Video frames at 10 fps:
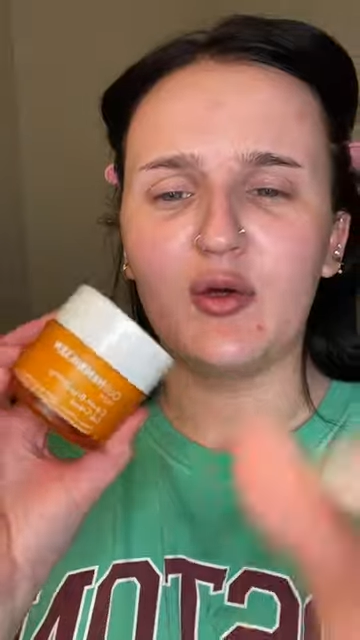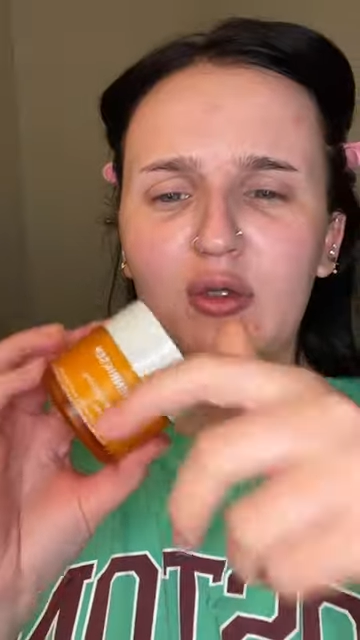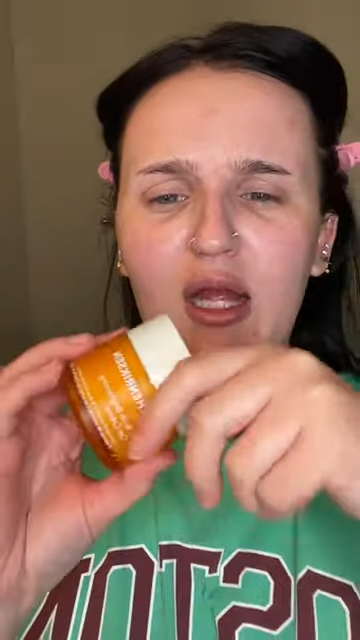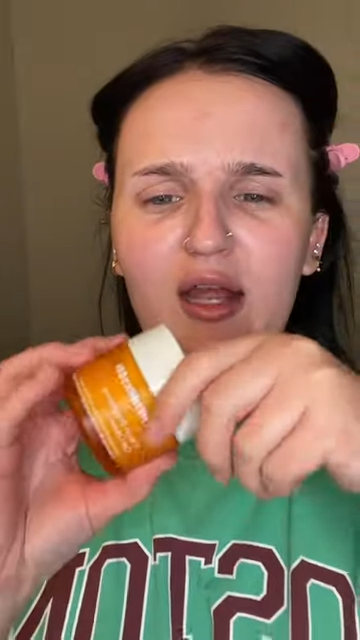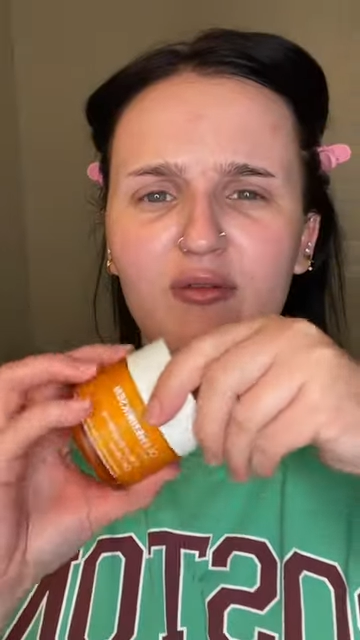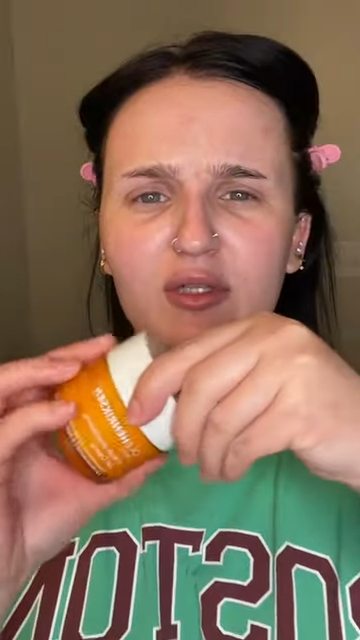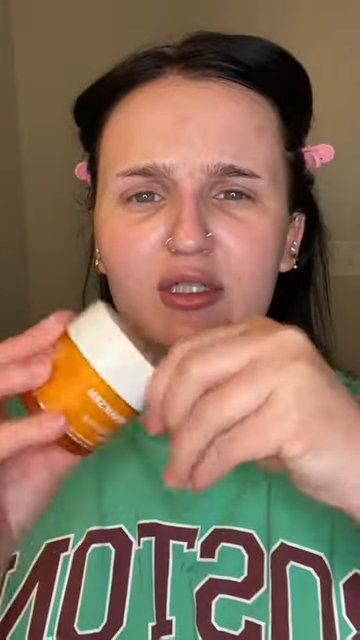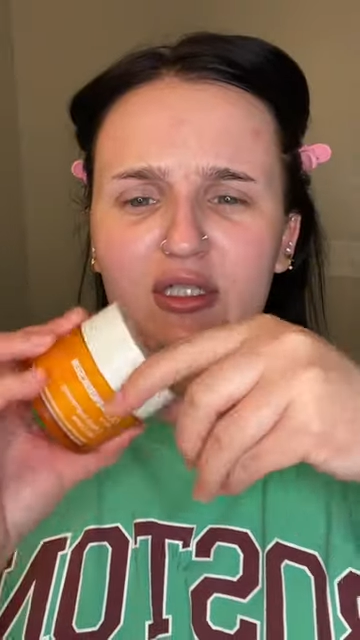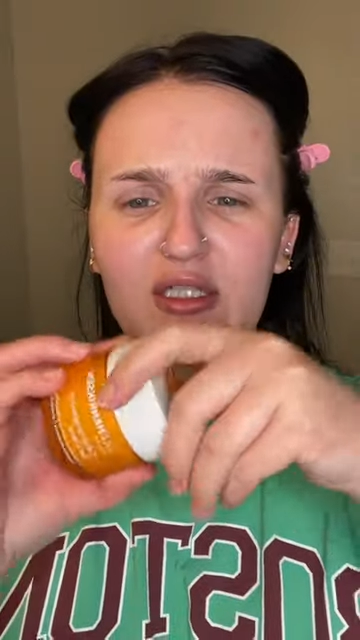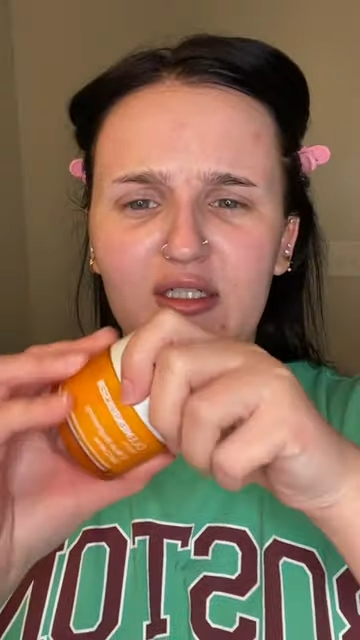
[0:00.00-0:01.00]
Ole
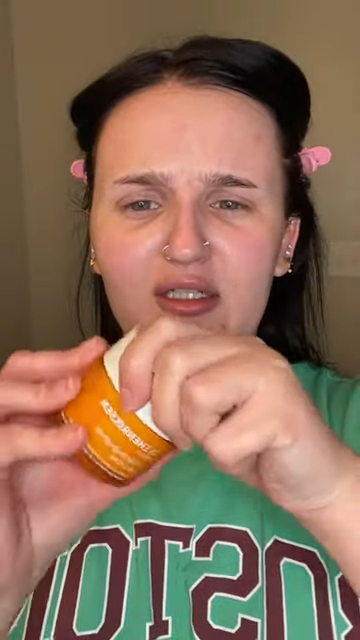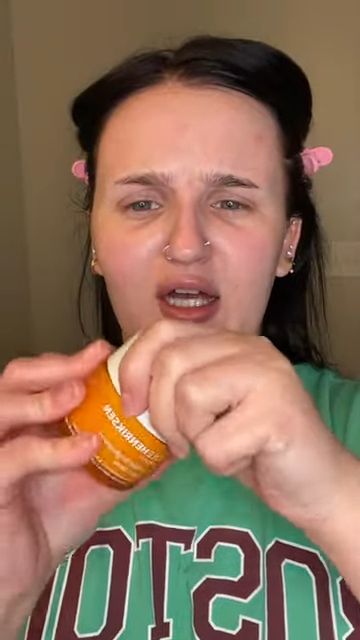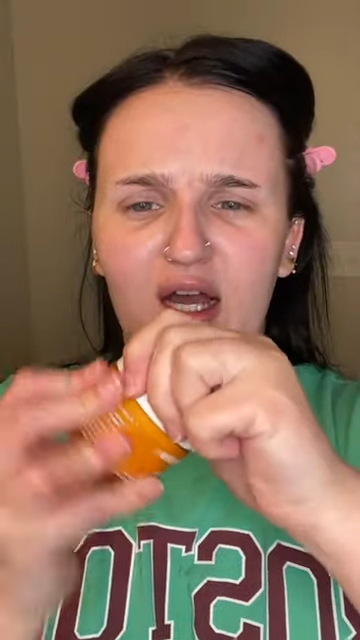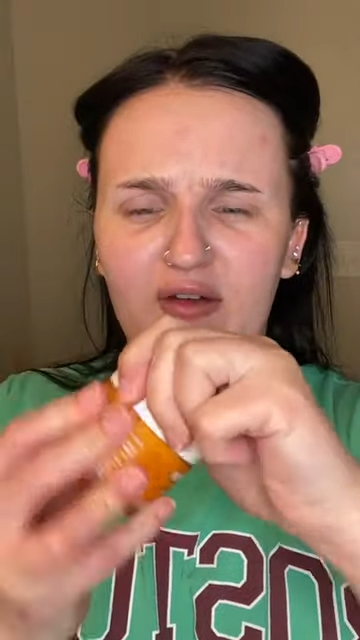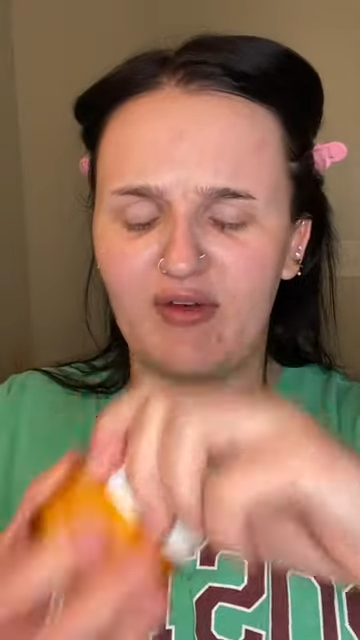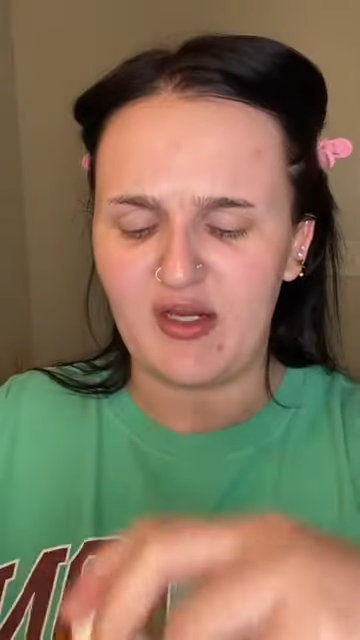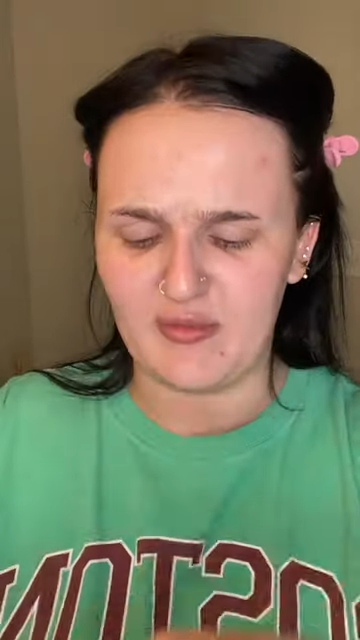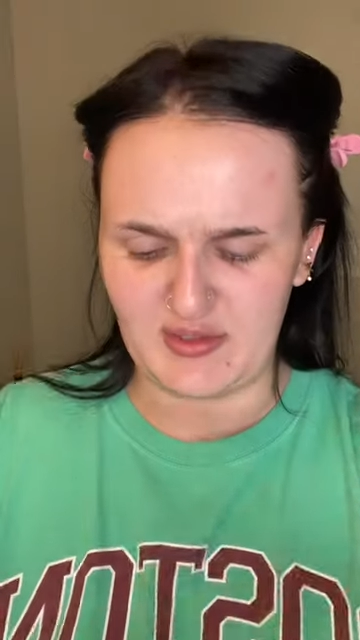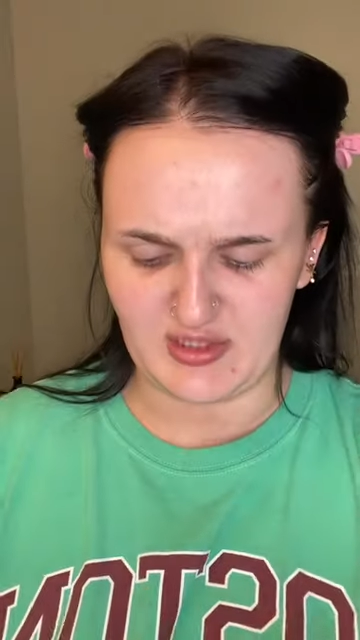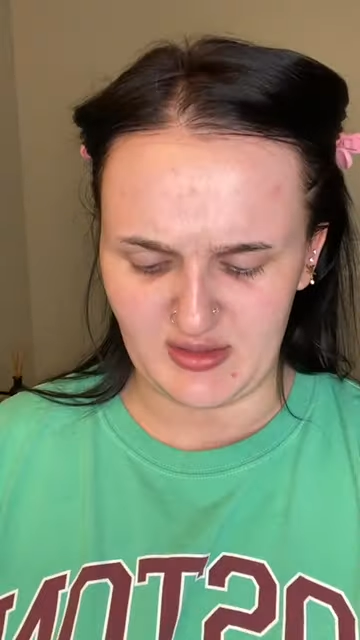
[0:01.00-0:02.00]
Henriksen uh, Vitamin C